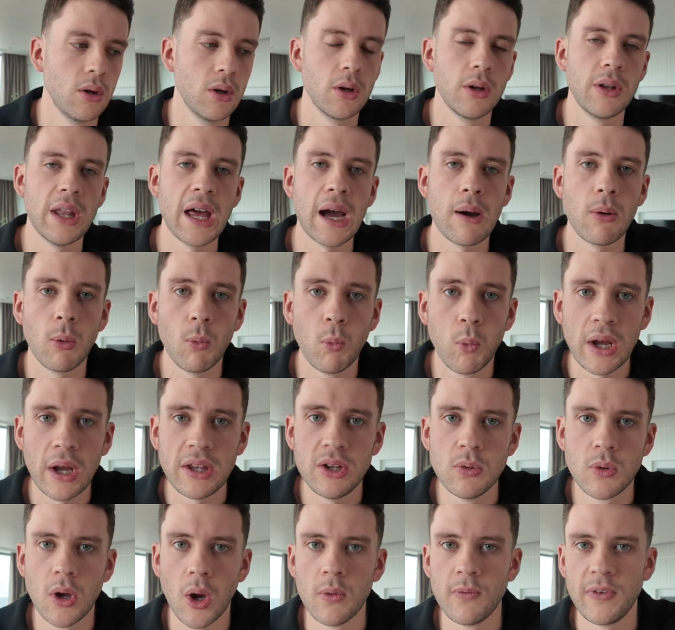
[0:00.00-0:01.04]
Now, when
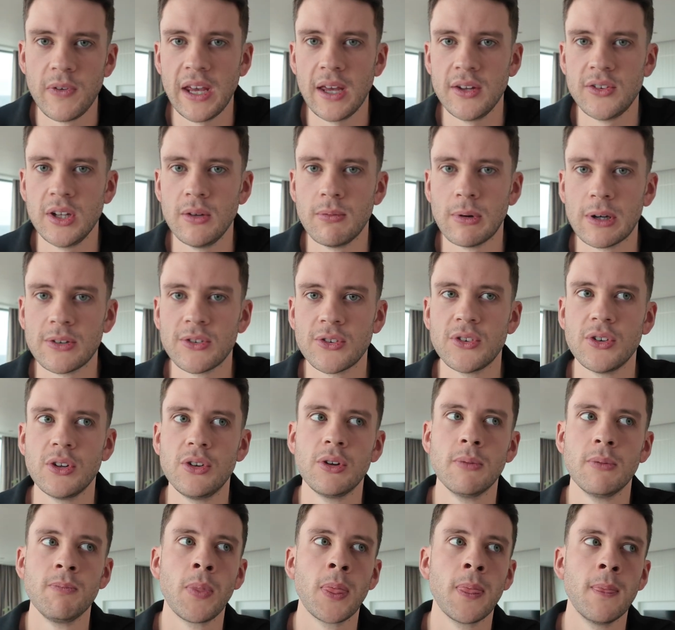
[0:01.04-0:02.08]
you go VAT registered,
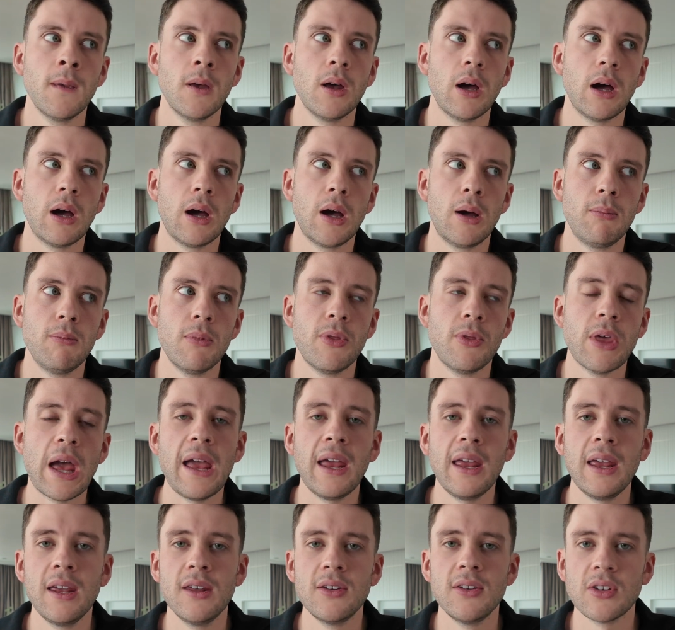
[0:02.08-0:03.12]
there
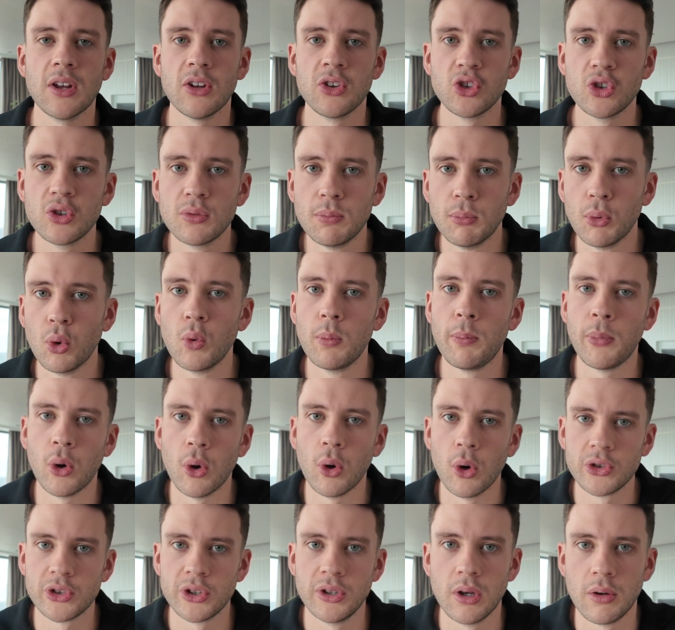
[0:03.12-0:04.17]
is a small
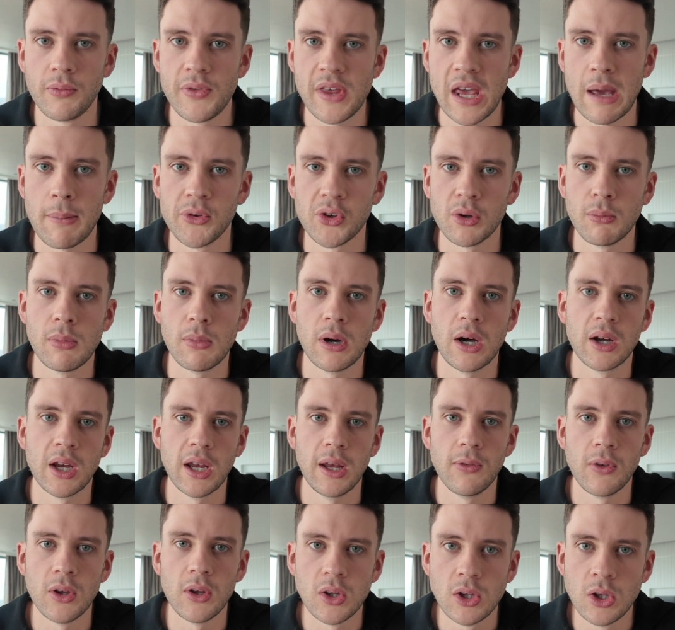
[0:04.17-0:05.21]
portion of the Amazon market
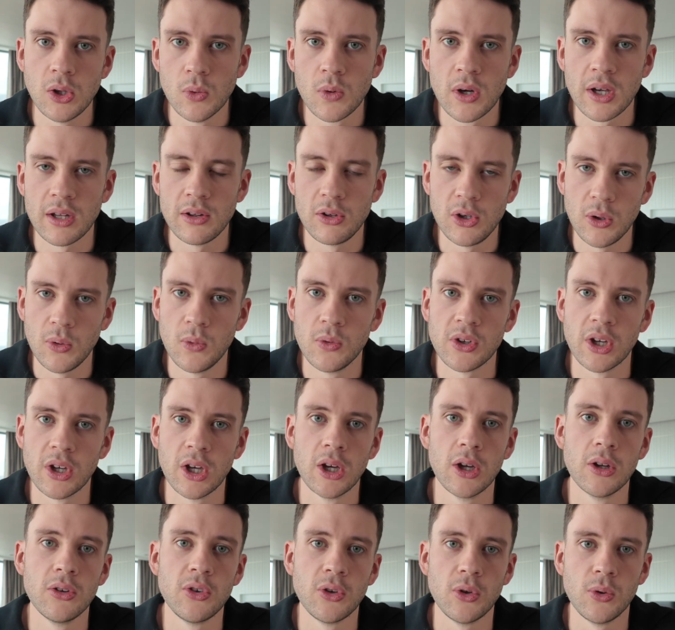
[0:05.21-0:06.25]
that you can use
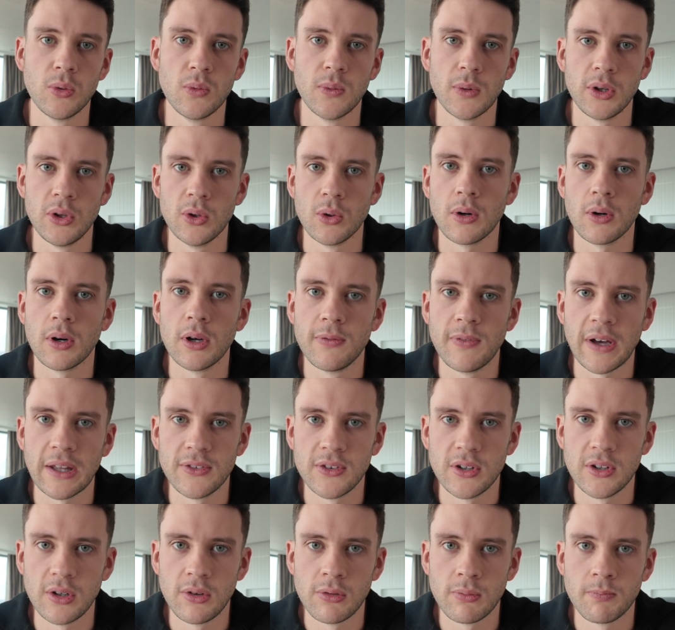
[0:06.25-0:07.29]
to your
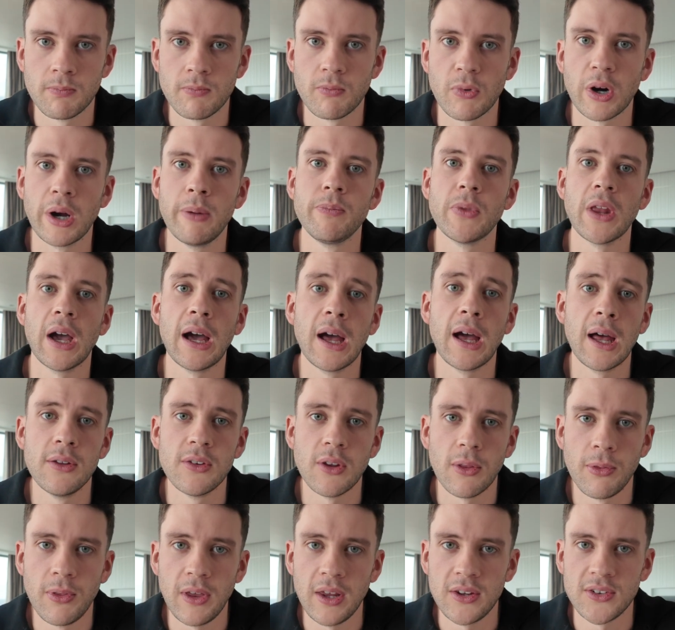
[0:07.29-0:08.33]
advantage, right? And
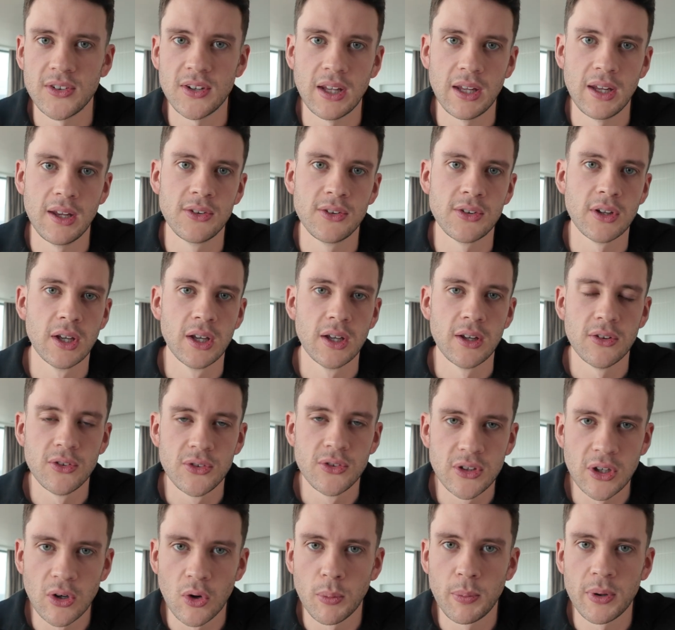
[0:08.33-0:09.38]
this is
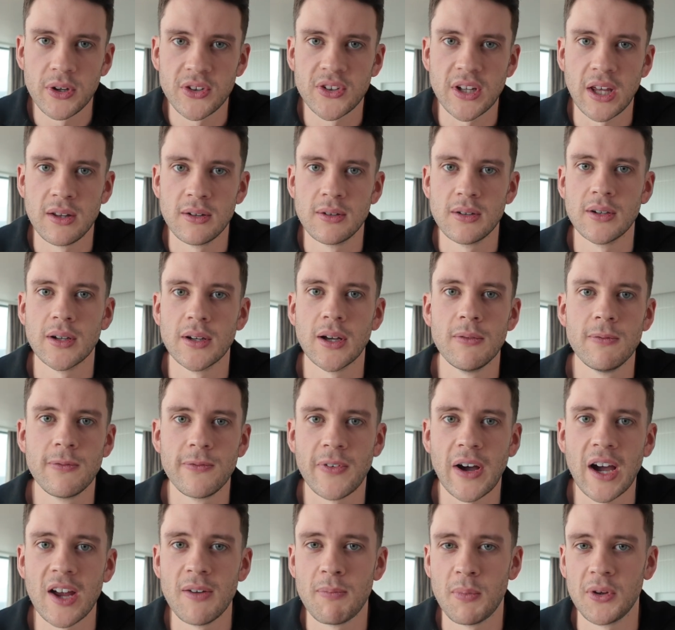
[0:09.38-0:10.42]
0% and
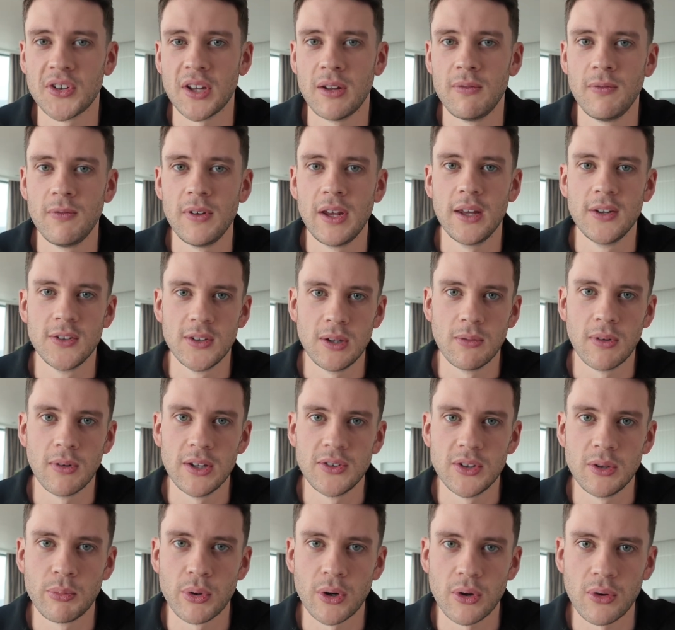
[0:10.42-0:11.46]
5% VAT
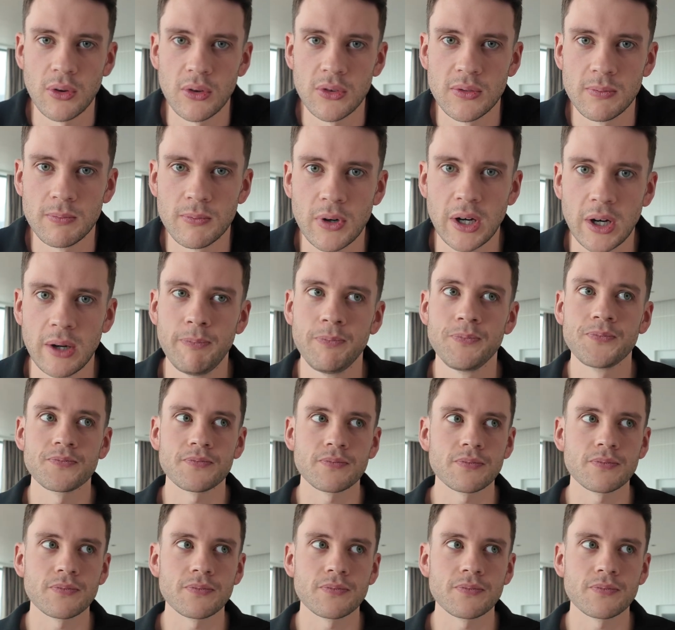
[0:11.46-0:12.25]
rated products, right?